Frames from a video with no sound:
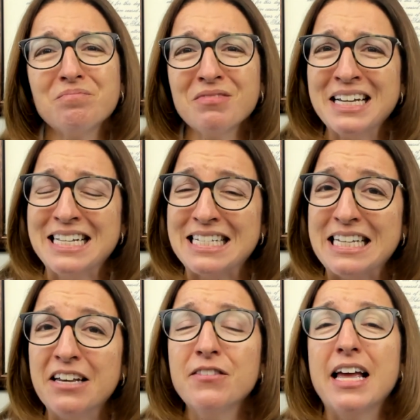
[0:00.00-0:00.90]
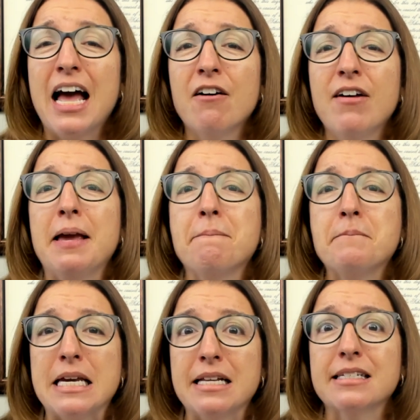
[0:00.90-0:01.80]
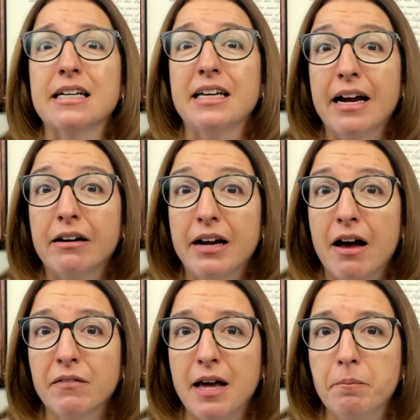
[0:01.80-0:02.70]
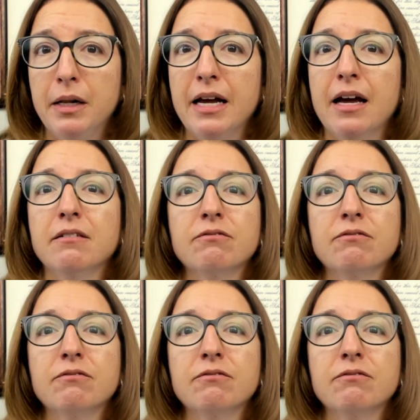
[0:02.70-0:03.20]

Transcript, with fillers: and see if they have a means to carry out that plan.